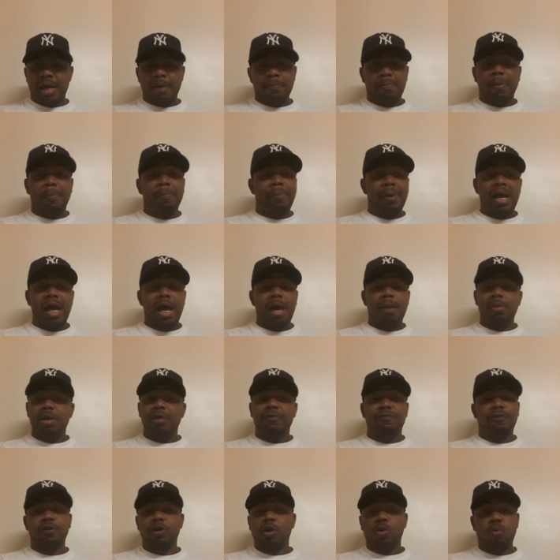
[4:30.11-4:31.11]
and prepare
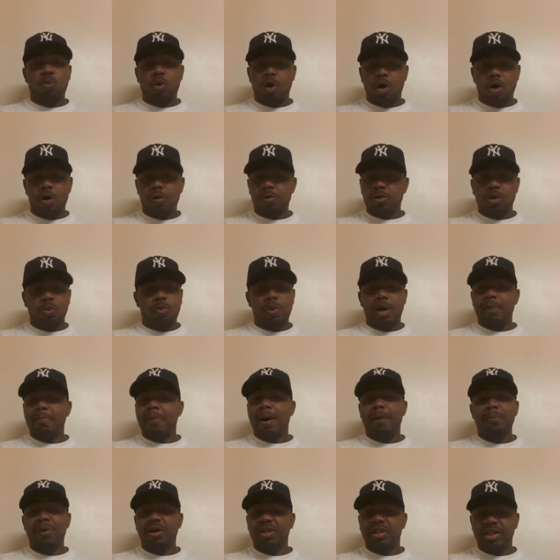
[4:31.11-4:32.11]
me for the world the way
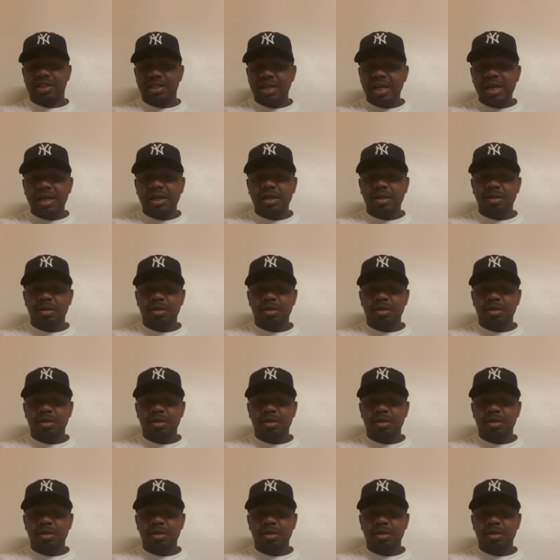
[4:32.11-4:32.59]
my mother did.